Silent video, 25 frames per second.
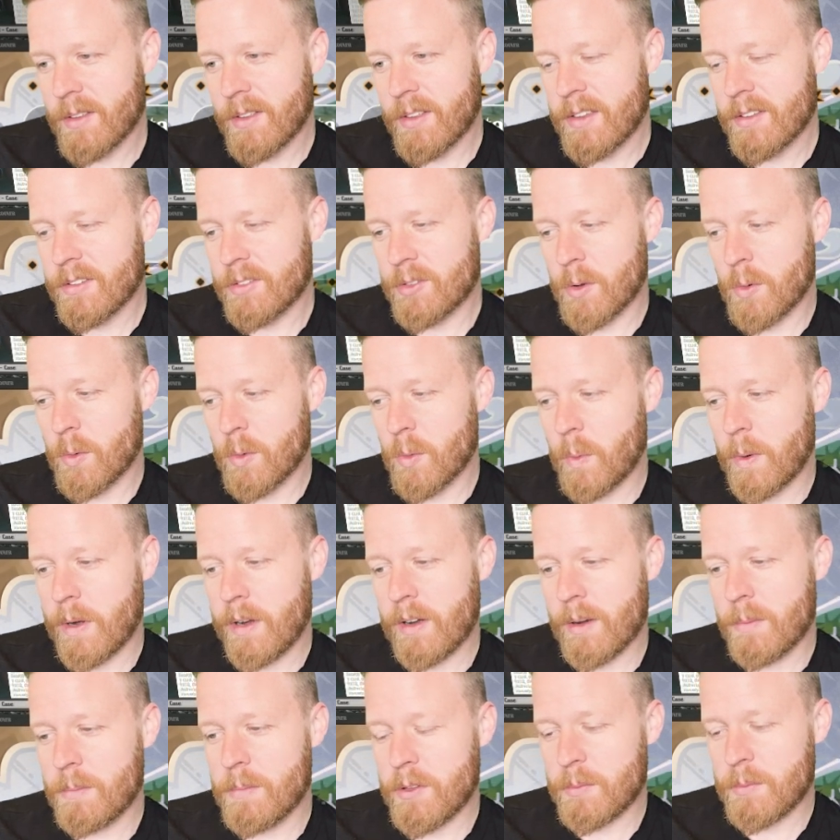So we
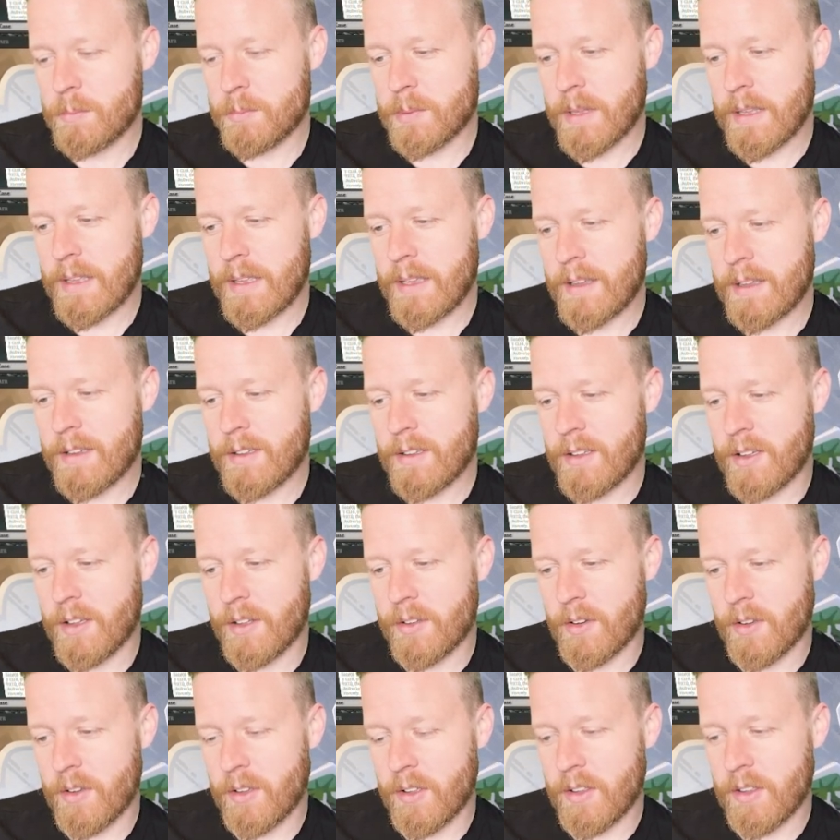are misplaying on
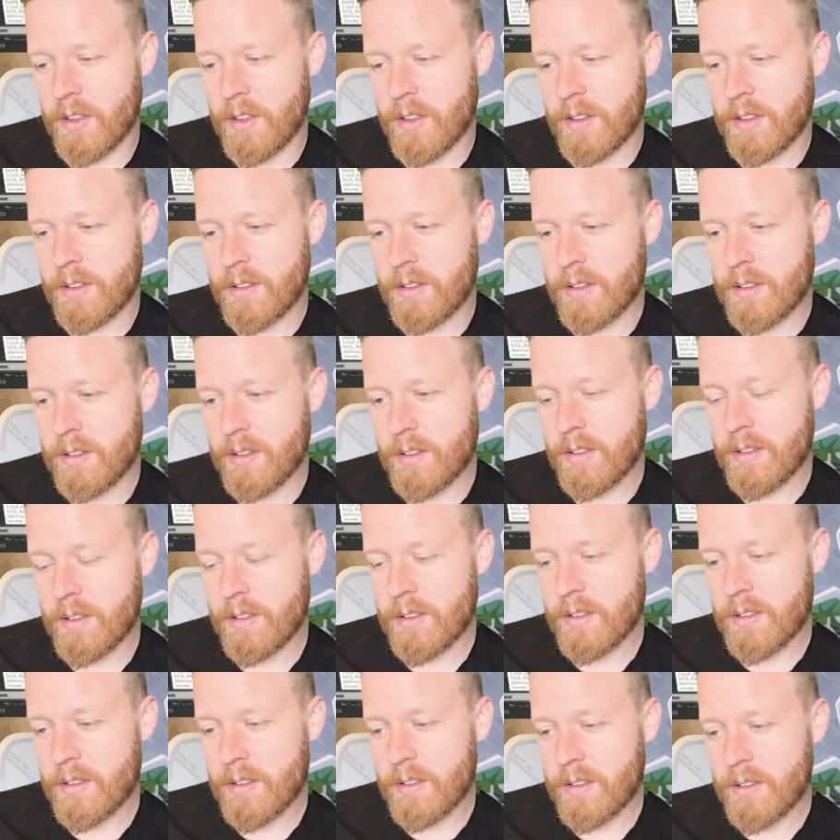all
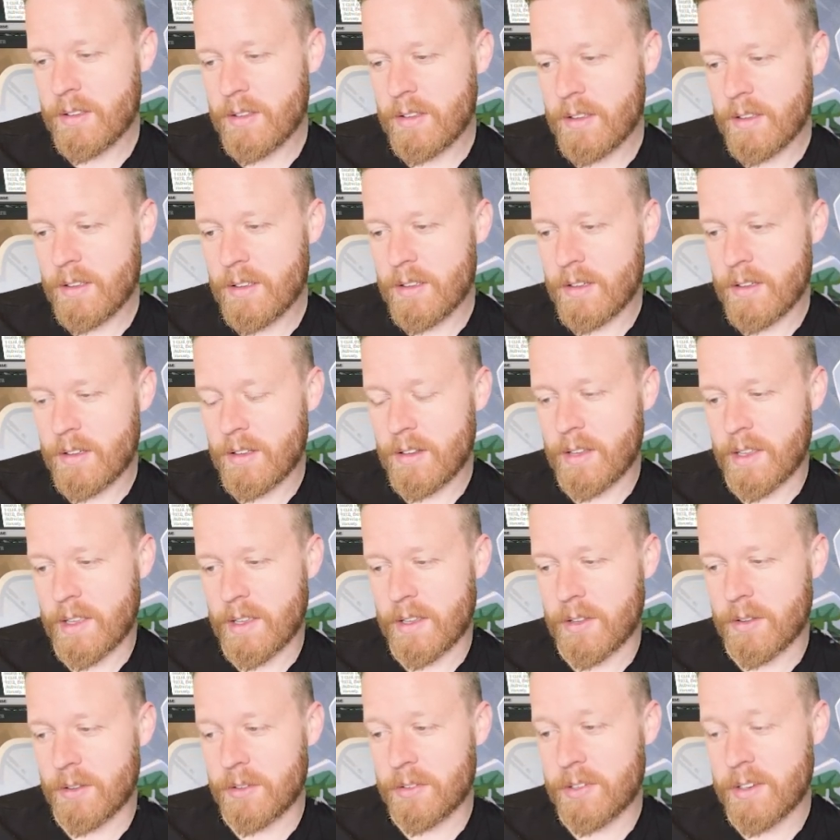
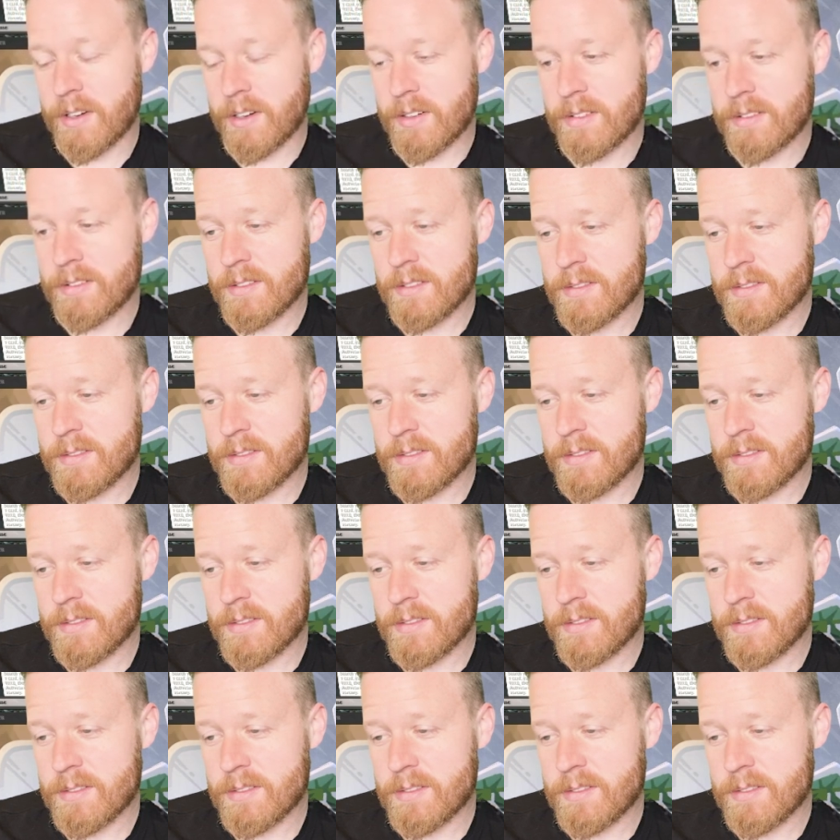angles here.